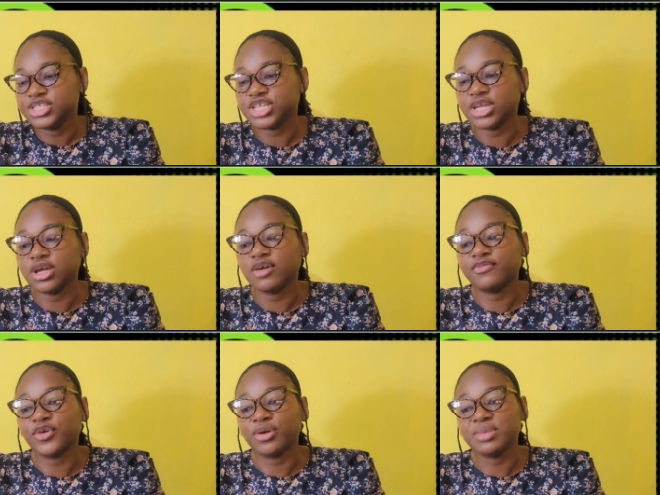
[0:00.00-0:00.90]
Gender
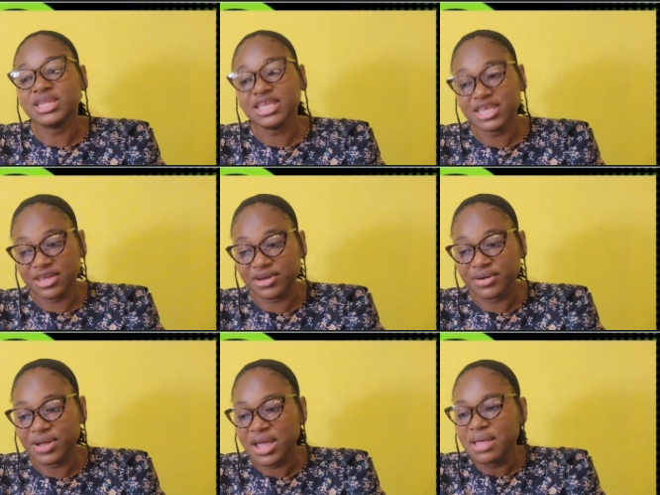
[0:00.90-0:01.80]
affirming
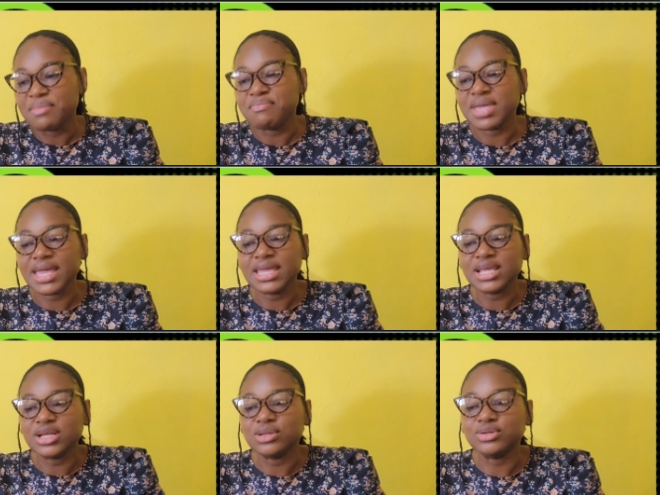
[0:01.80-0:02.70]
care may
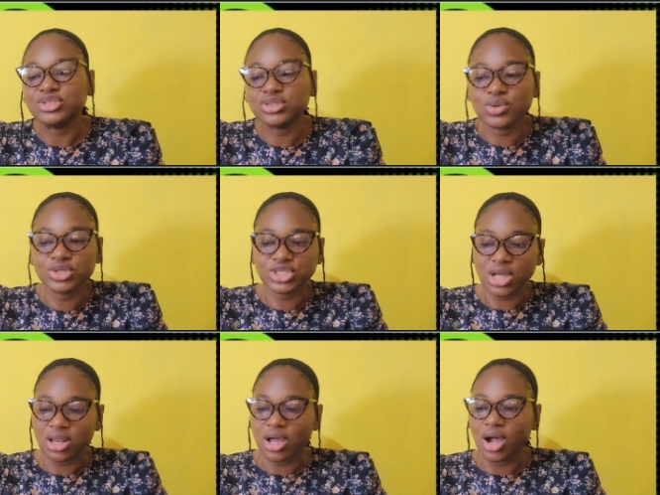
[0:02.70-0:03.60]
include
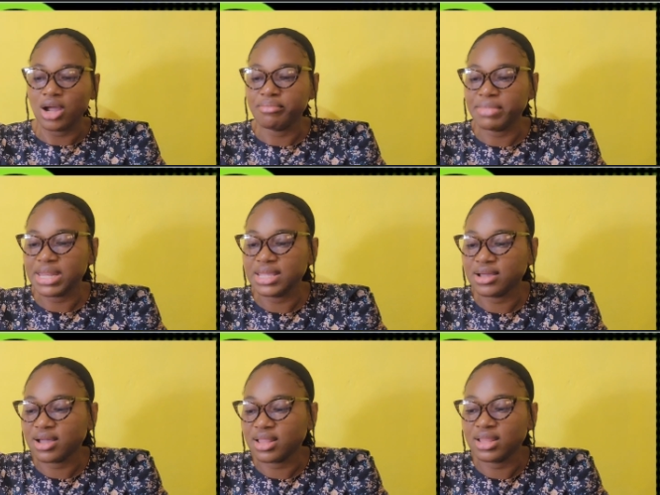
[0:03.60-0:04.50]
social or
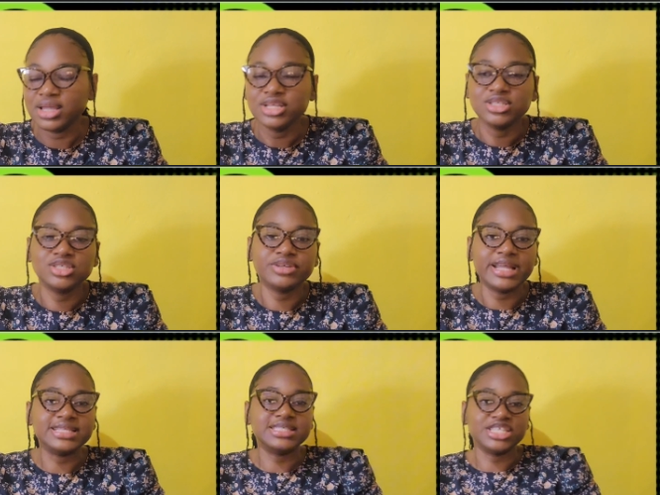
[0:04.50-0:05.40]
medical
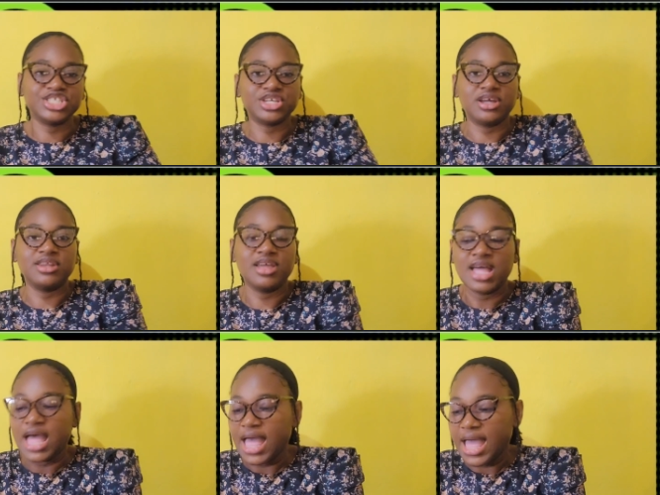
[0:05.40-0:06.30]
transition.
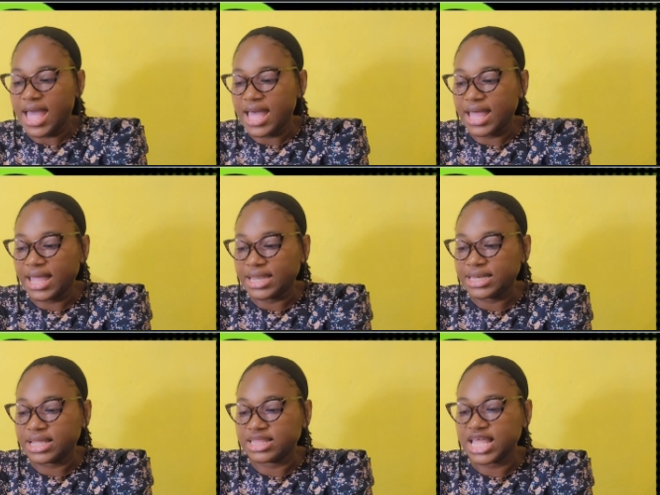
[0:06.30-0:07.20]

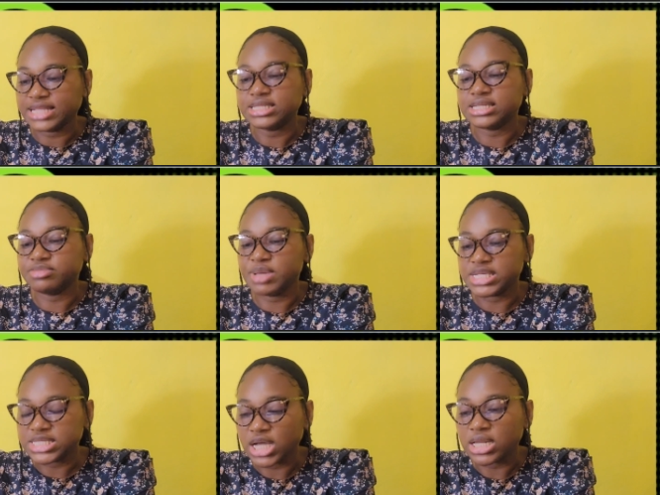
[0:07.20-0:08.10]
And that is
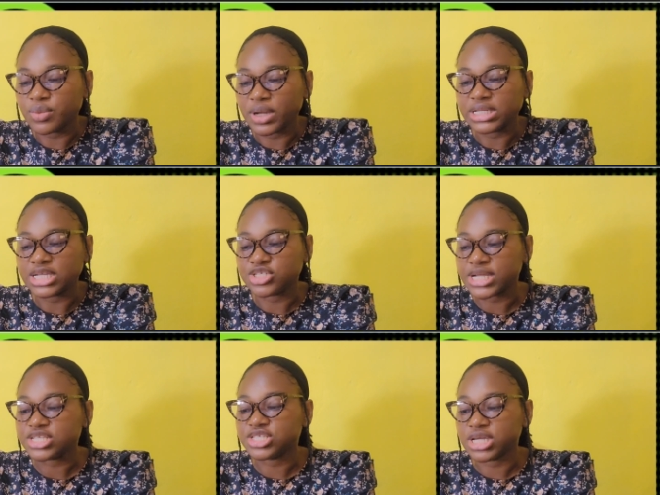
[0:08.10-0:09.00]
basically what a
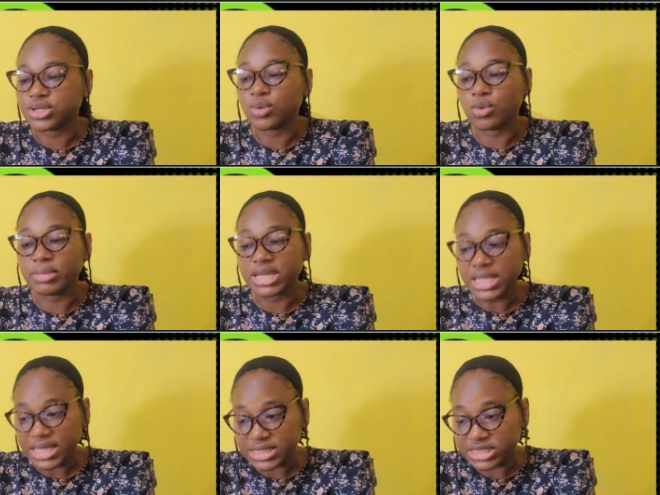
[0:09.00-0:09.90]
transgender woman
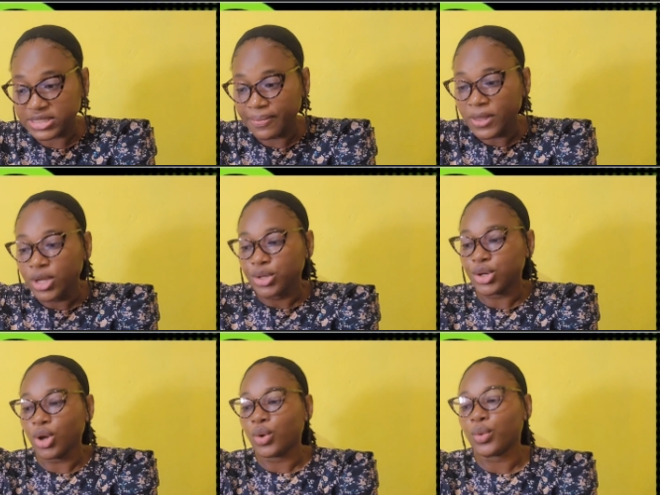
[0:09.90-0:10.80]
is.
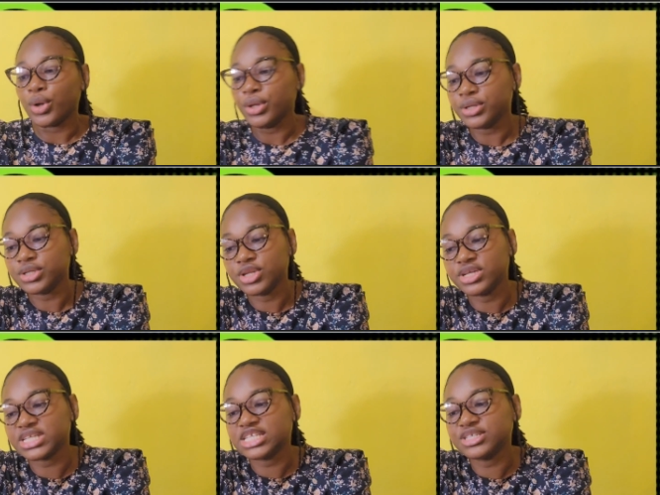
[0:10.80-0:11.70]
Now,
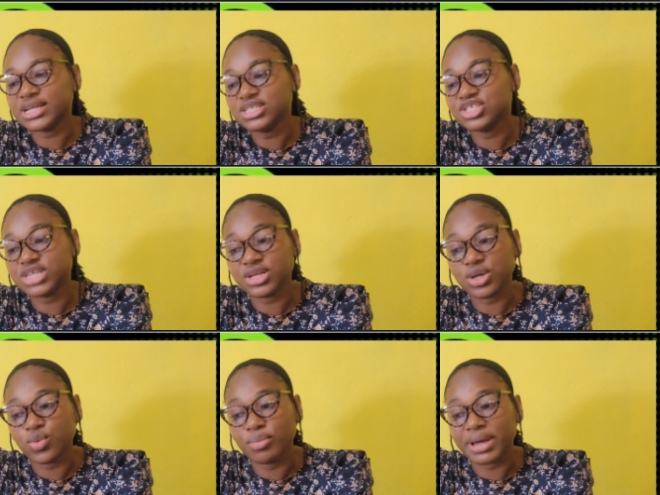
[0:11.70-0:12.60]
does a
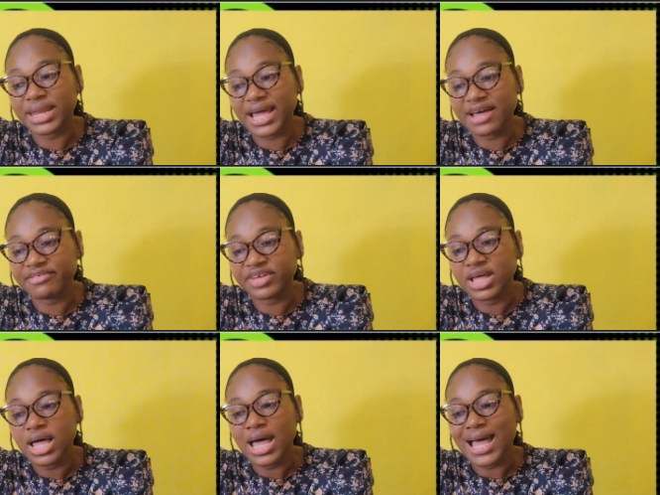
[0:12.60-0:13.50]
transgender woman have
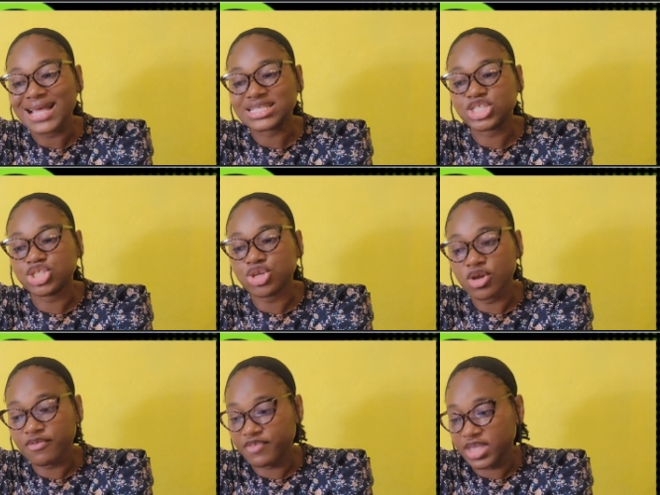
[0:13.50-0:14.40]
a
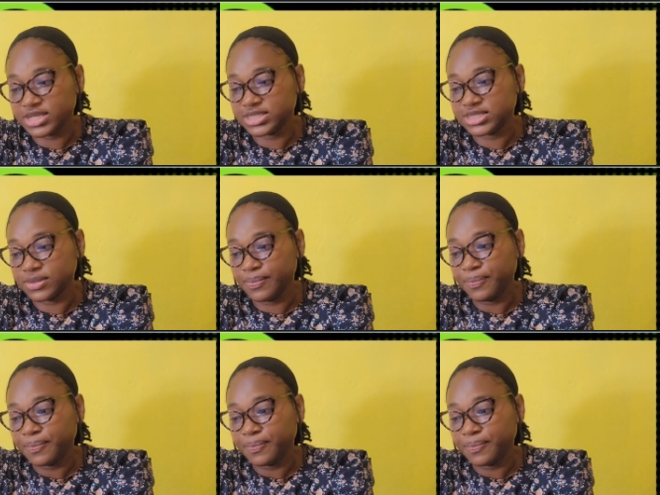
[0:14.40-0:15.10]
cervix?